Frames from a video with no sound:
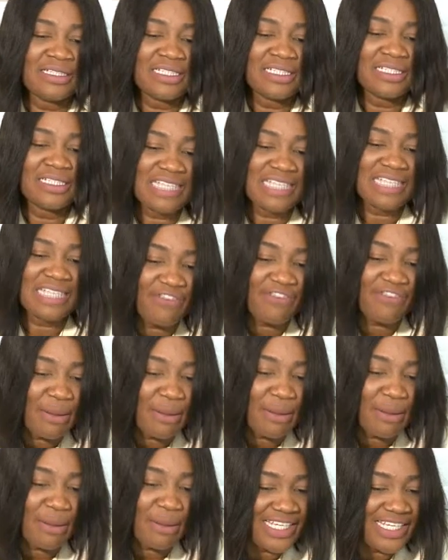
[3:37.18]
Is there a
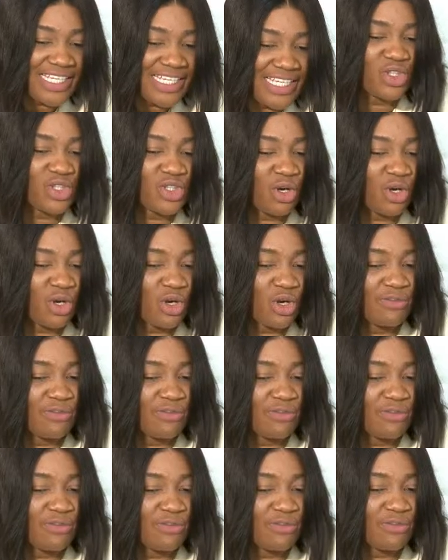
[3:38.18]
family history of
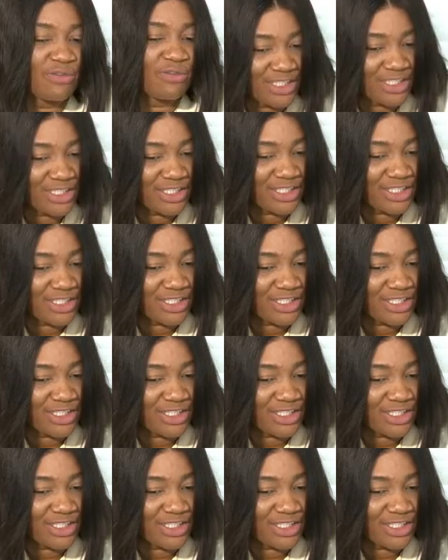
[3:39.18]
hypertension?